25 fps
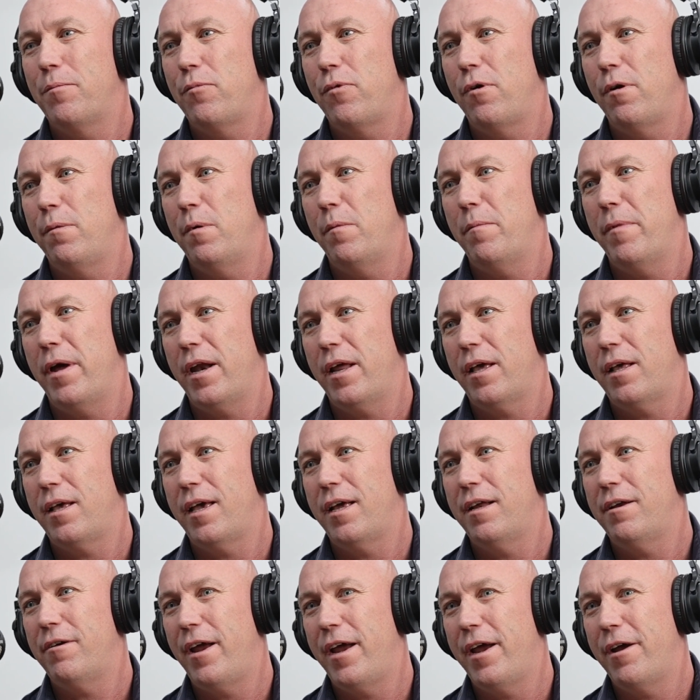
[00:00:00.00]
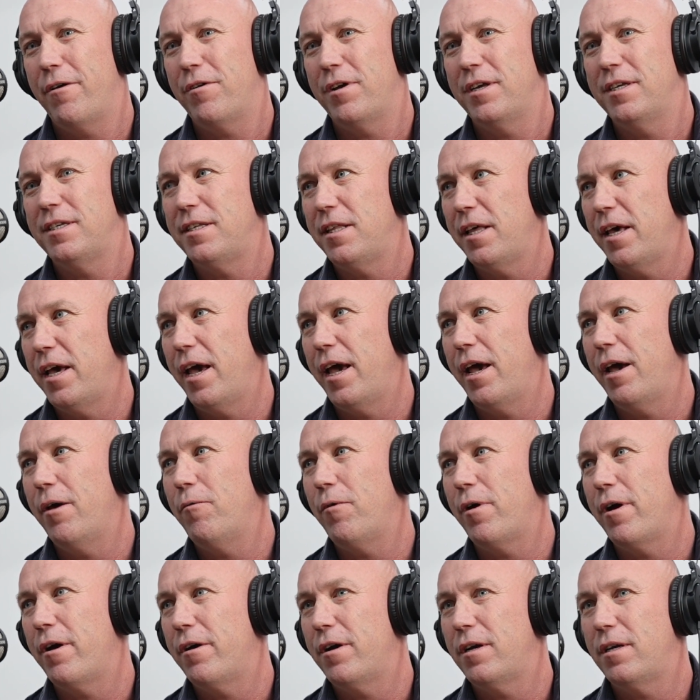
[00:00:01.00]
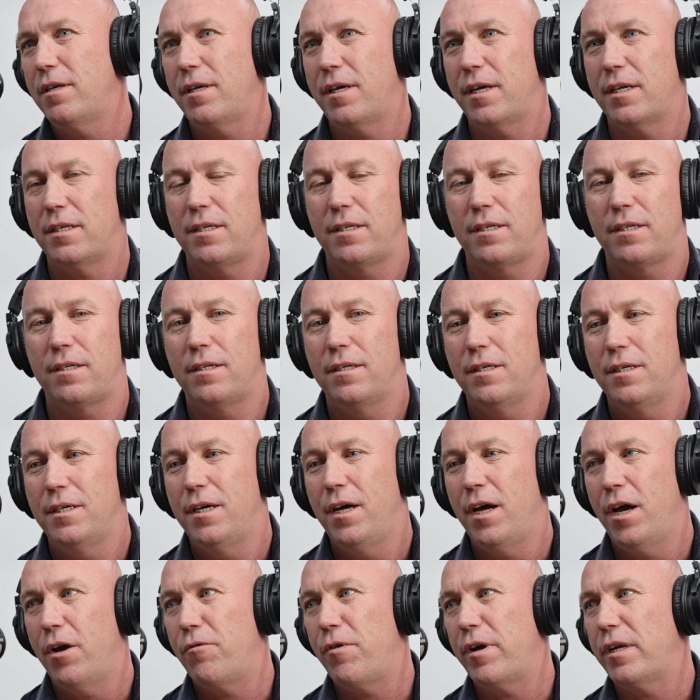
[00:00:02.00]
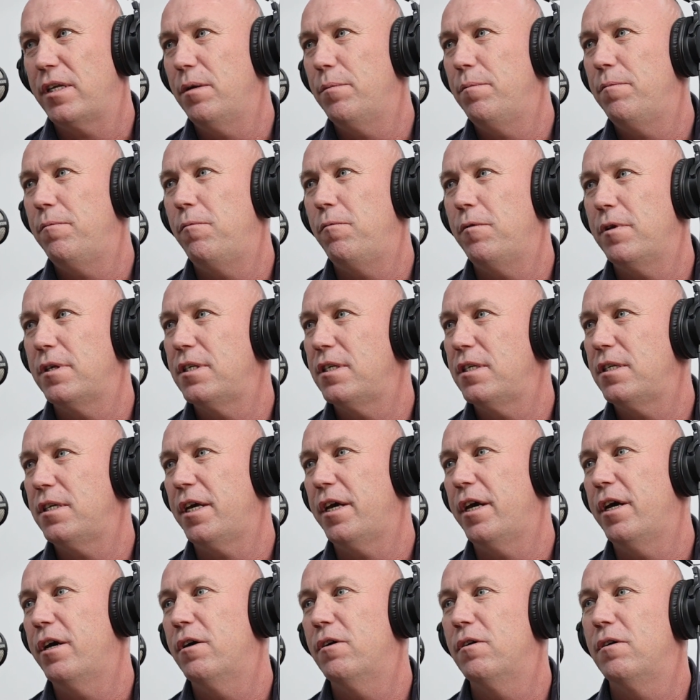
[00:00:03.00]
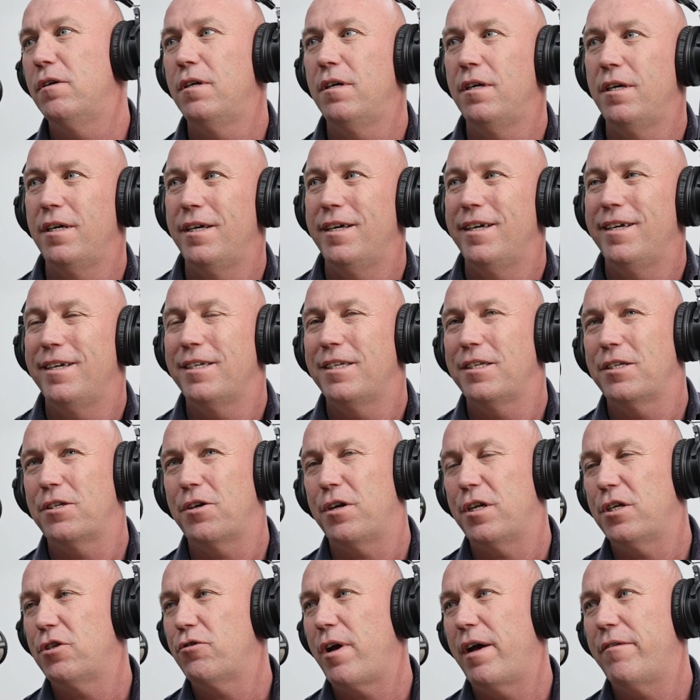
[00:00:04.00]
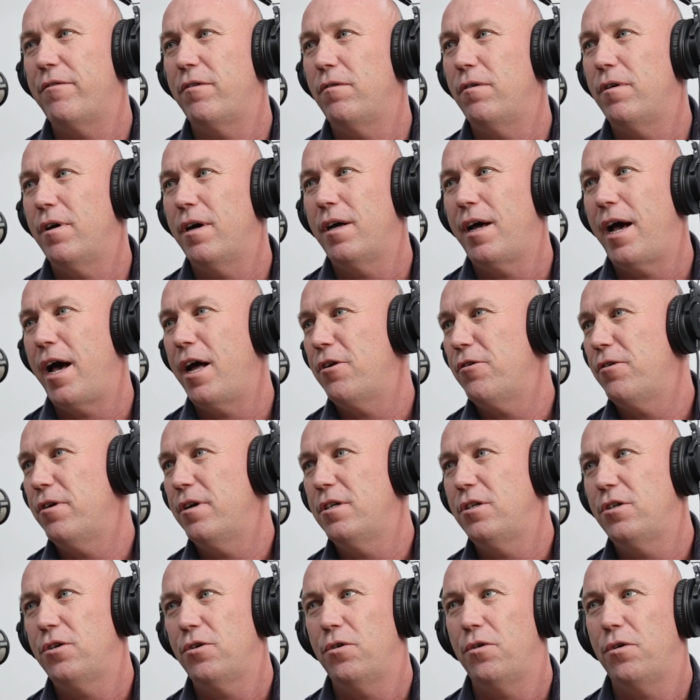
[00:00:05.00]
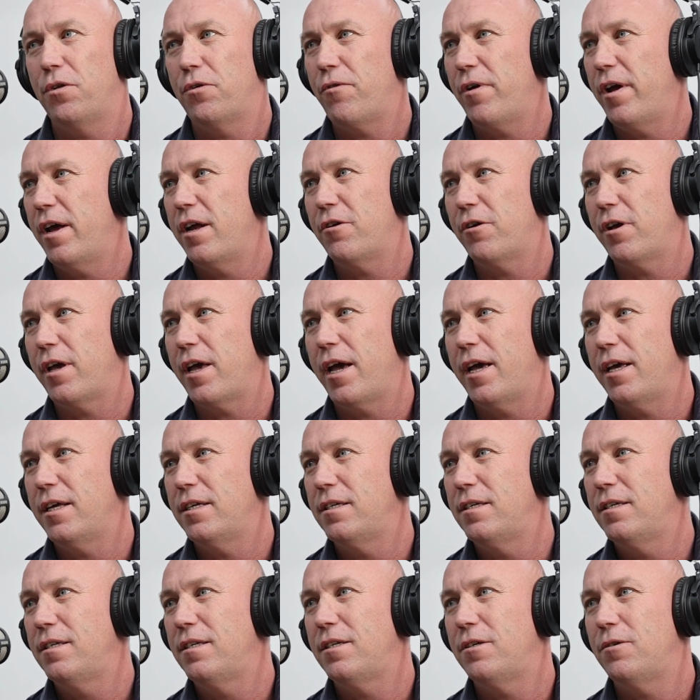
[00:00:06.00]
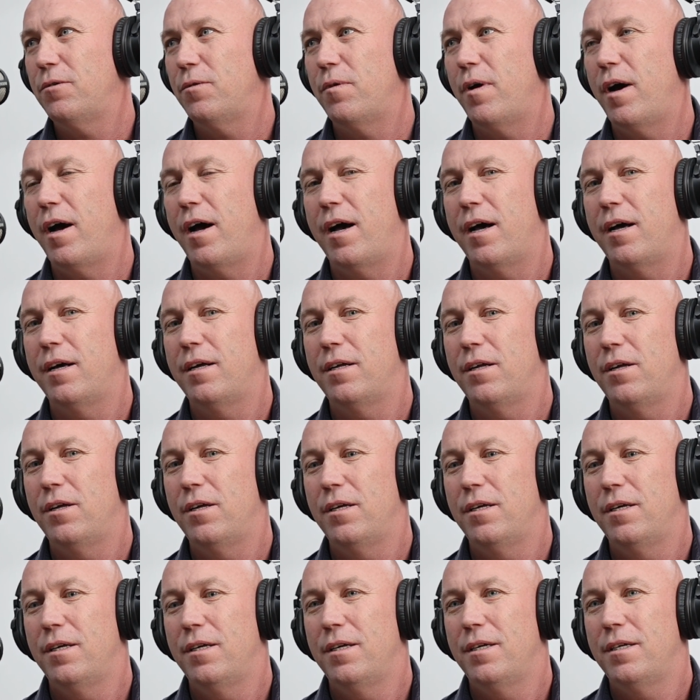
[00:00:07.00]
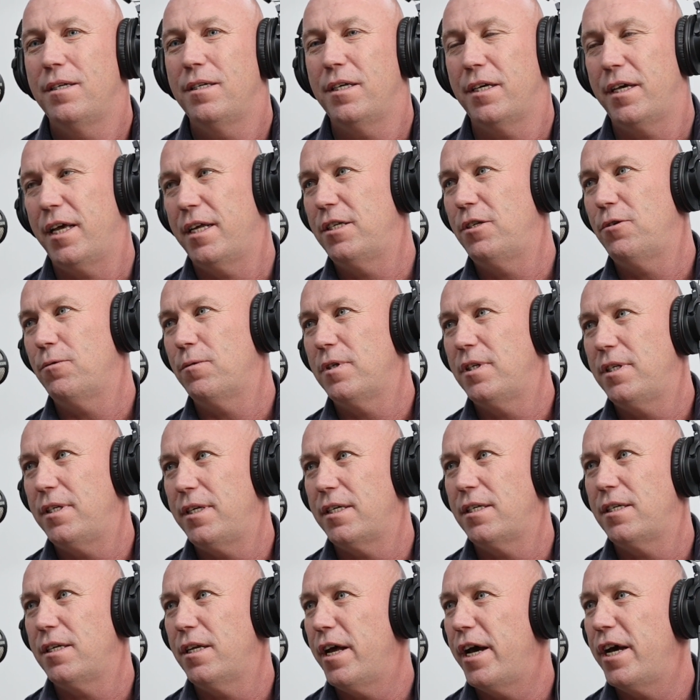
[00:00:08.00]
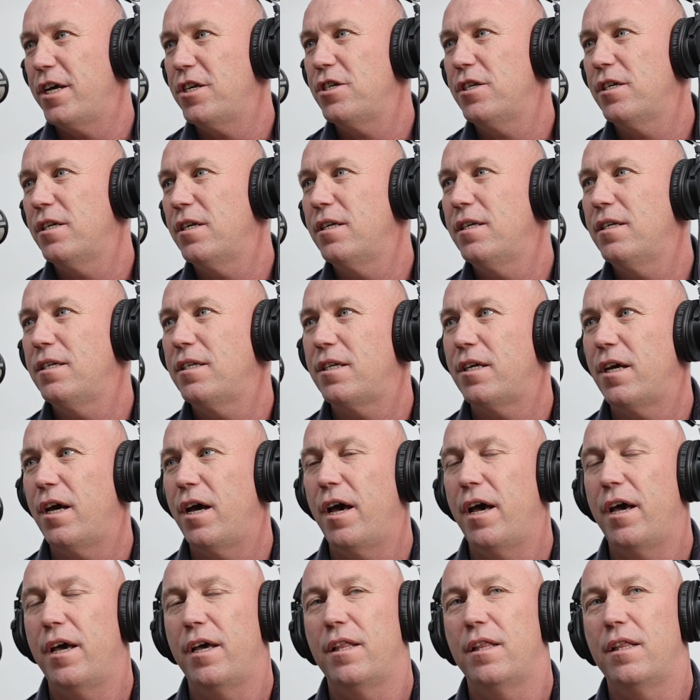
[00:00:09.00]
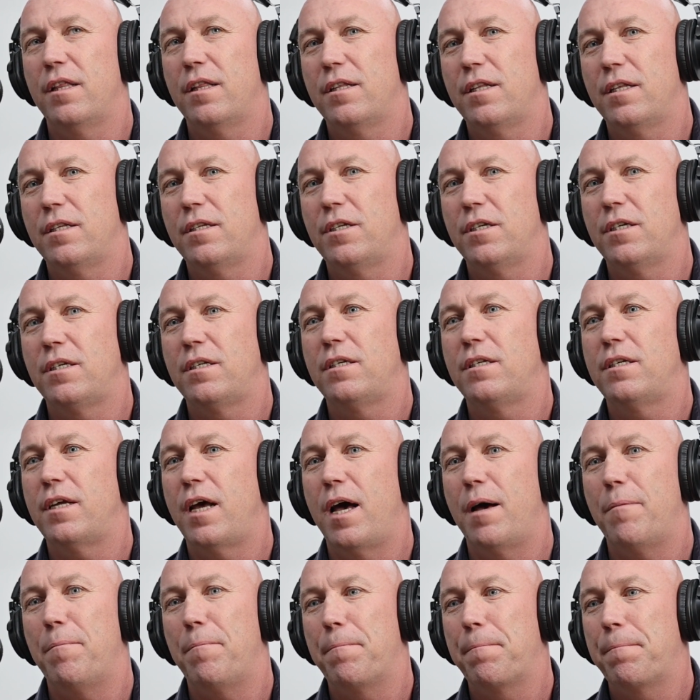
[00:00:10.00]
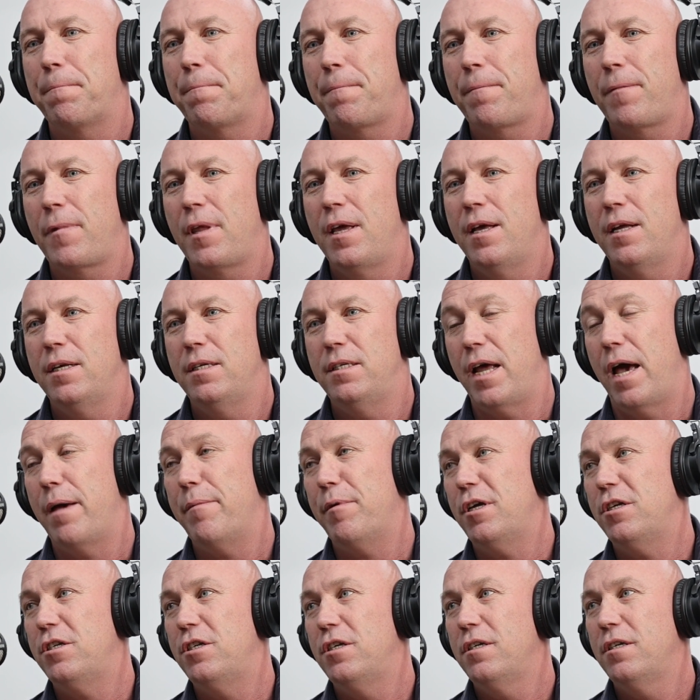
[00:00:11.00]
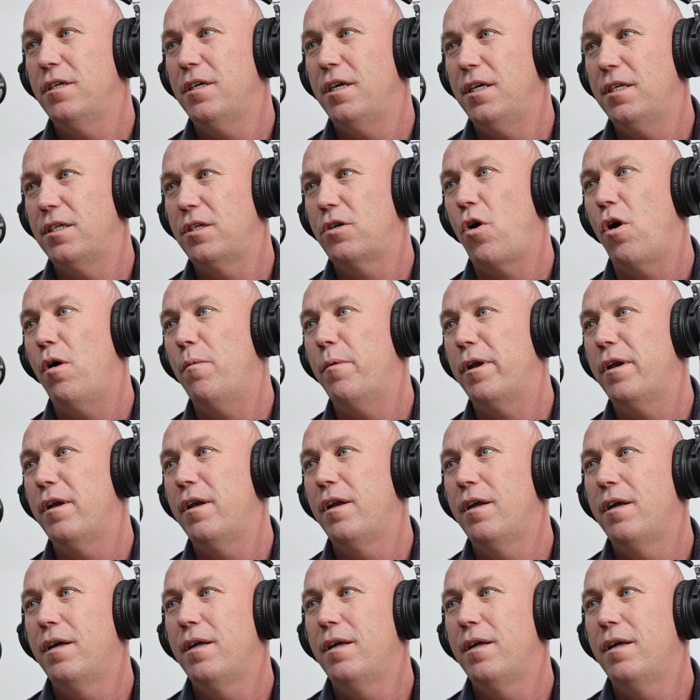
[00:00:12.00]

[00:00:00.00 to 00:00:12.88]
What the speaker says: problematic areas there where it gets erected with steel. It's got to travel 100 to 300 k's to get to its destination. So just damage is common